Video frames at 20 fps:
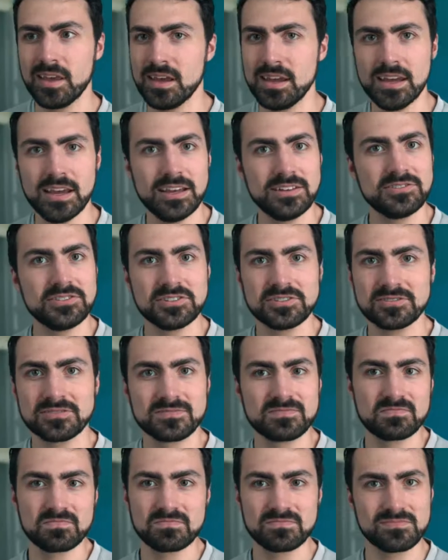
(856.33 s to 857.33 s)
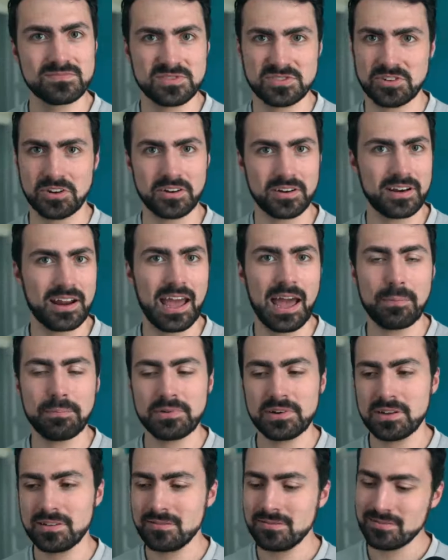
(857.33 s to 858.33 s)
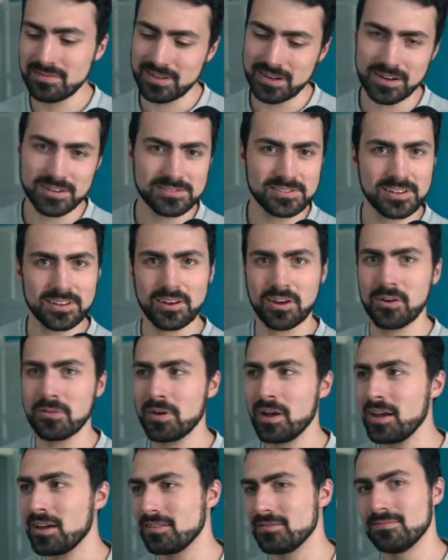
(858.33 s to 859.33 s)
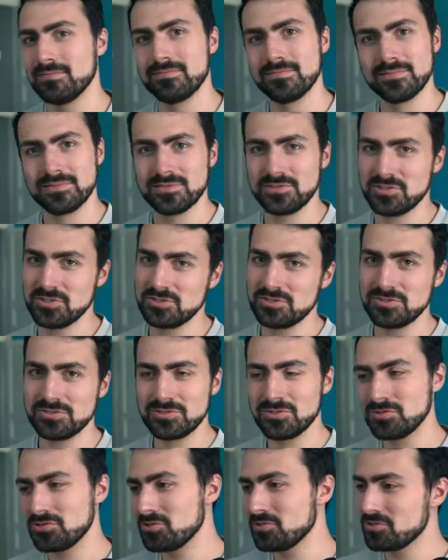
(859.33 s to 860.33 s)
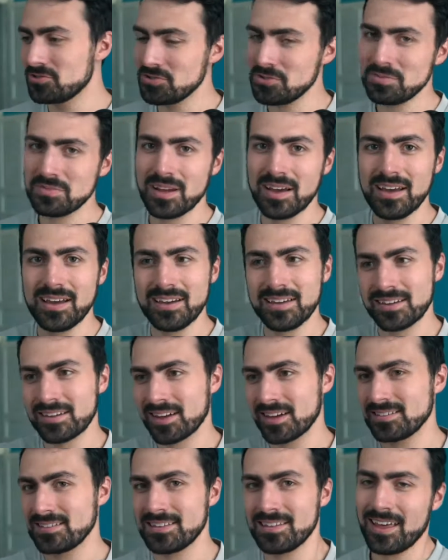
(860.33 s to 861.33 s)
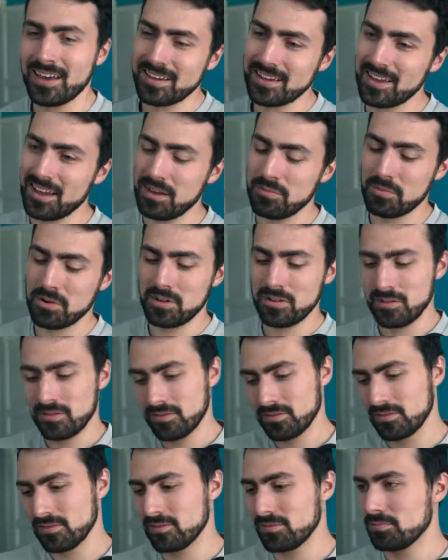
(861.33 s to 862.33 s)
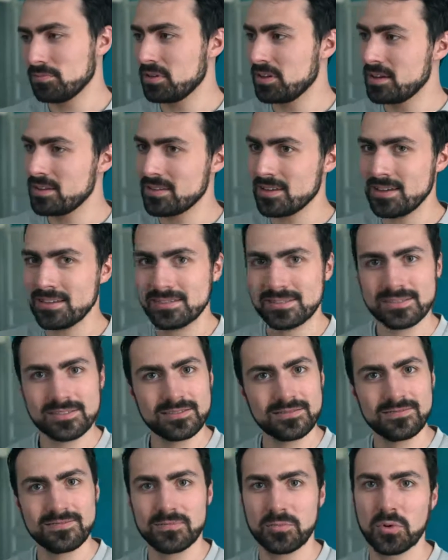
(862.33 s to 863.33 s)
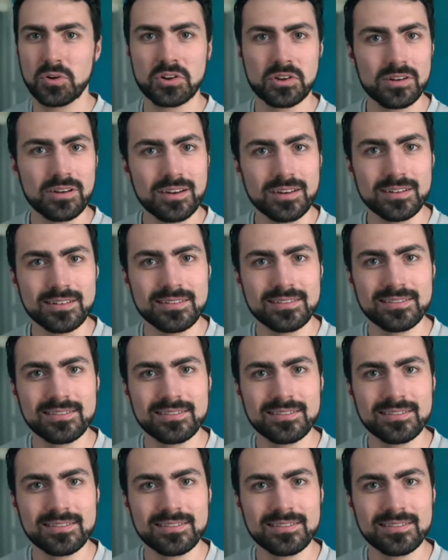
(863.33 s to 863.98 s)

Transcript: it just started happening. And I was like, all right, do. Cut to that camera, play this, we're good.